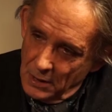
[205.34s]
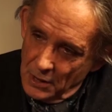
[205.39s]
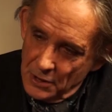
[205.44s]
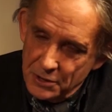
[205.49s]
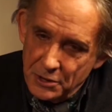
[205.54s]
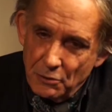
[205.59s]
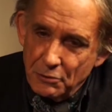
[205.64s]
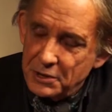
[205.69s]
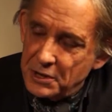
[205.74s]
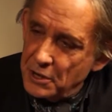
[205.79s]

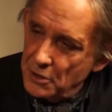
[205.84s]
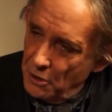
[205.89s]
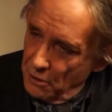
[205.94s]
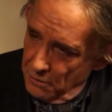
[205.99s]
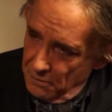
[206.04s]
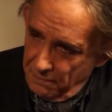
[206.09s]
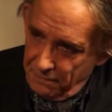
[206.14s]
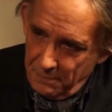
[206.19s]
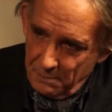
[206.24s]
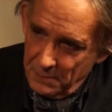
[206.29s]
So it's an
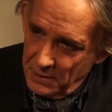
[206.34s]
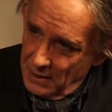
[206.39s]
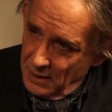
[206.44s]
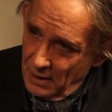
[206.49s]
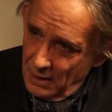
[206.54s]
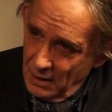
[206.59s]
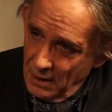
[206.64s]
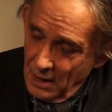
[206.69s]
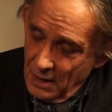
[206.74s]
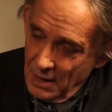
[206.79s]
honor for
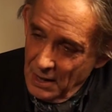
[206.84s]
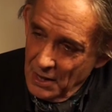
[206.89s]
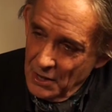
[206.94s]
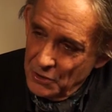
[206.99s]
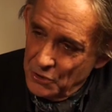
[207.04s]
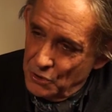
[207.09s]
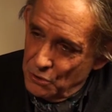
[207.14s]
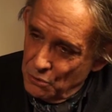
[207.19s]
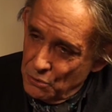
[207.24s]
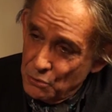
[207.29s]
me
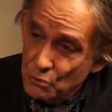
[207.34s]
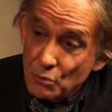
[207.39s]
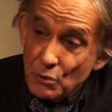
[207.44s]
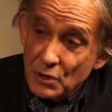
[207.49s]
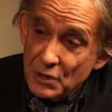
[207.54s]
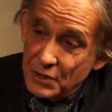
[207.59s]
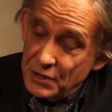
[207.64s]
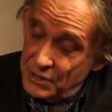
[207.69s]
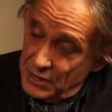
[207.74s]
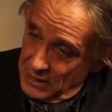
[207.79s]
to
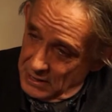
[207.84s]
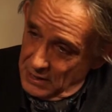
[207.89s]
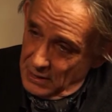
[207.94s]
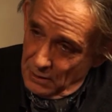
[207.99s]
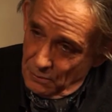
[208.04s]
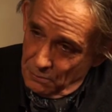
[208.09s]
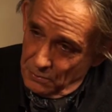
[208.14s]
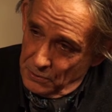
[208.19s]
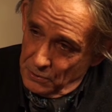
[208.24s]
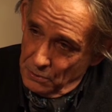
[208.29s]
sit
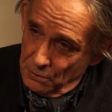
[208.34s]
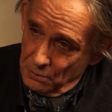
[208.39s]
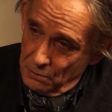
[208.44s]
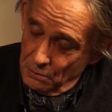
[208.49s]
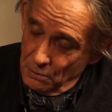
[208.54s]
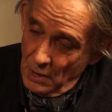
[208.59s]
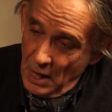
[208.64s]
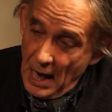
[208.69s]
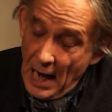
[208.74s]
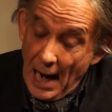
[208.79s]
here with
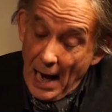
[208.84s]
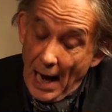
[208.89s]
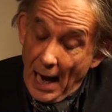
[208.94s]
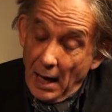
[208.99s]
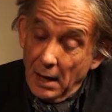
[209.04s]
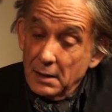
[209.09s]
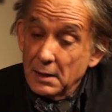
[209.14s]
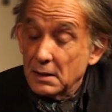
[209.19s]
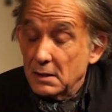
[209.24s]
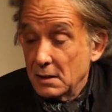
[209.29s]
you,
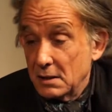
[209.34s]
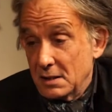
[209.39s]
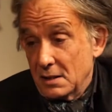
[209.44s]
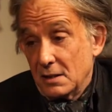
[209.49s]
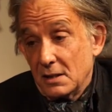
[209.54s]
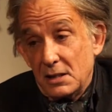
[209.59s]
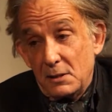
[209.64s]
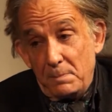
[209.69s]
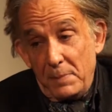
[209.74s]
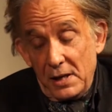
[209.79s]
and it is an
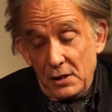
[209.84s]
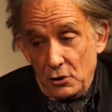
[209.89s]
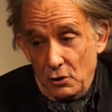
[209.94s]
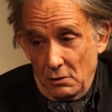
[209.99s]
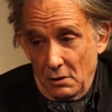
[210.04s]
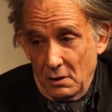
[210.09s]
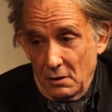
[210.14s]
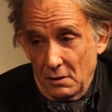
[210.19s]
especial